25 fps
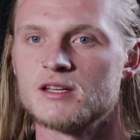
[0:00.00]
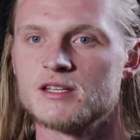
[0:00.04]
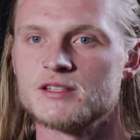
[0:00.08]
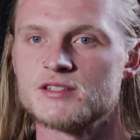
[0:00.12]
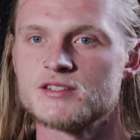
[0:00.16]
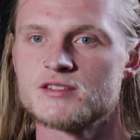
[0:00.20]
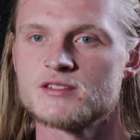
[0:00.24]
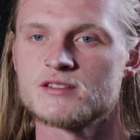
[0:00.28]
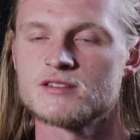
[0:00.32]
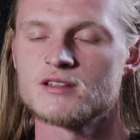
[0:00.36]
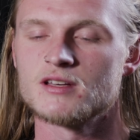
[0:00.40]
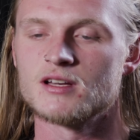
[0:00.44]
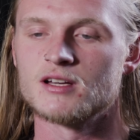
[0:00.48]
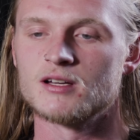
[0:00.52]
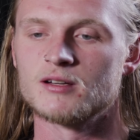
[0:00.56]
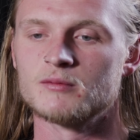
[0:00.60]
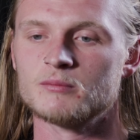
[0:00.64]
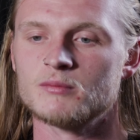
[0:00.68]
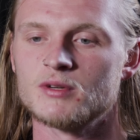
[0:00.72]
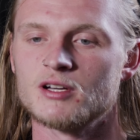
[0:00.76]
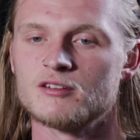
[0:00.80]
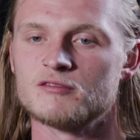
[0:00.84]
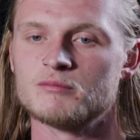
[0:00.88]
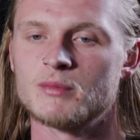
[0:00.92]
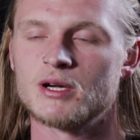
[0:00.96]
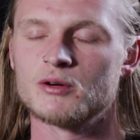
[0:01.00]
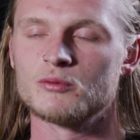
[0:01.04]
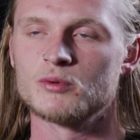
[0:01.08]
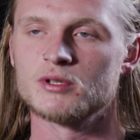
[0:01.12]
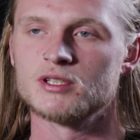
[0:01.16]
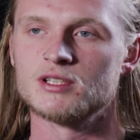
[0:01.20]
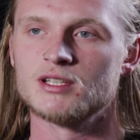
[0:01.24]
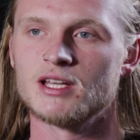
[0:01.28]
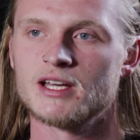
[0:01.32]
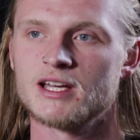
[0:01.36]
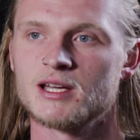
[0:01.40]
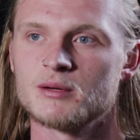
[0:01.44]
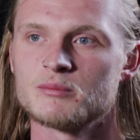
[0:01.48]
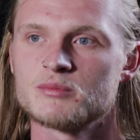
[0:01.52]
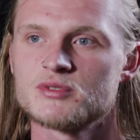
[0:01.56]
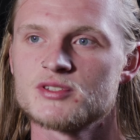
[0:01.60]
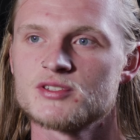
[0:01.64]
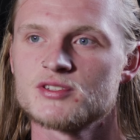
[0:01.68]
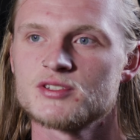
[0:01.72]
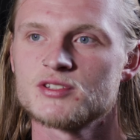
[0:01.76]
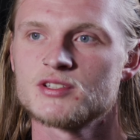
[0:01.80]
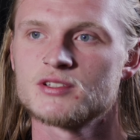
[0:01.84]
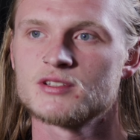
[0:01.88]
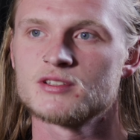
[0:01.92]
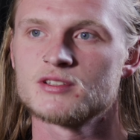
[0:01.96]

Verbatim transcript: It's um, of my wood lamps.